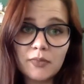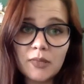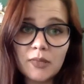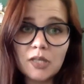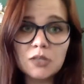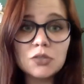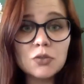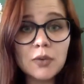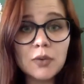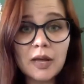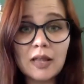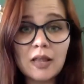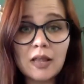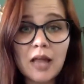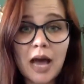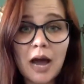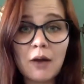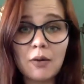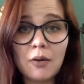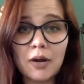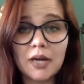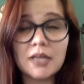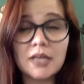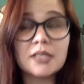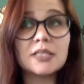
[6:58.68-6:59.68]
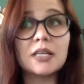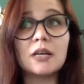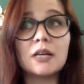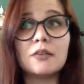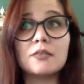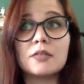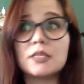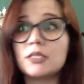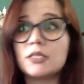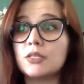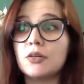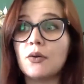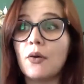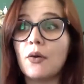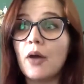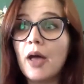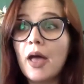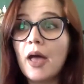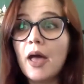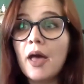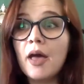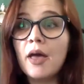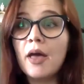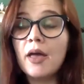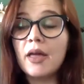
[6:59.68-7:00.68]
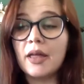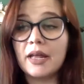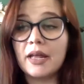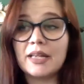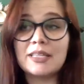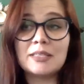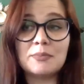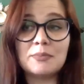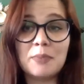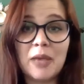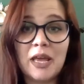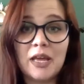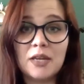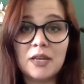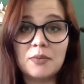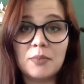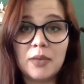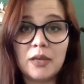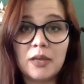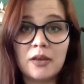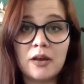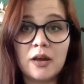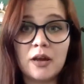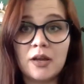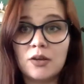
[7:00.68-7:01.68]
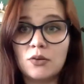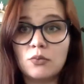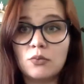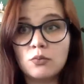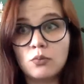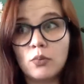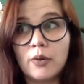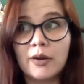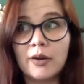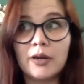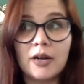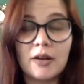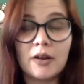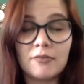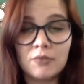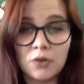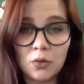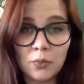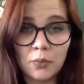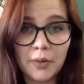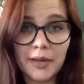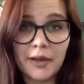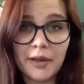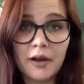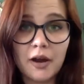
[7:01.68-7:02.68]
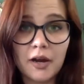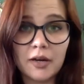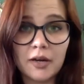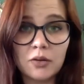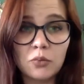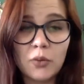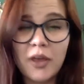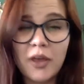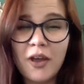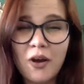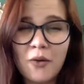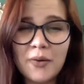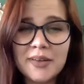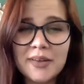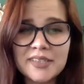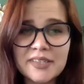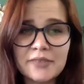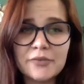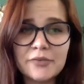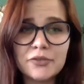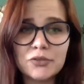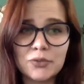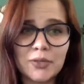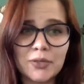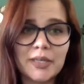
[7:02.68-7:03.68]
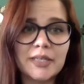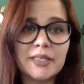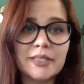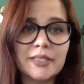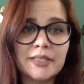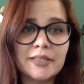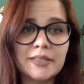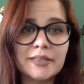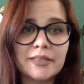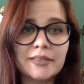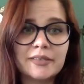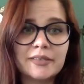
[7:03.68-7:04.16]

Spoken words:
to allow ourselves to expand beyond wherever we are. We always have a choice.